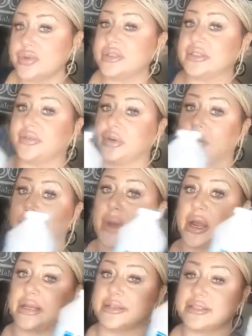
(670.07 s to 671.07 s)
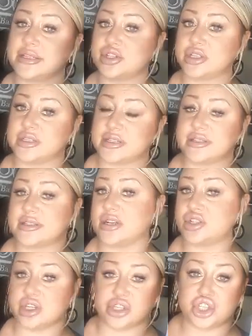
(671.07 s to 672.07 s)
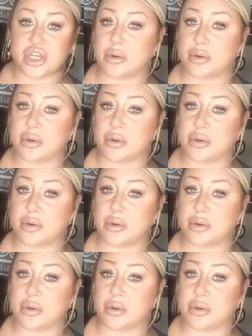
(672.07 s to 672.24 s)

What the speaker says: for my incisions and such in the shower.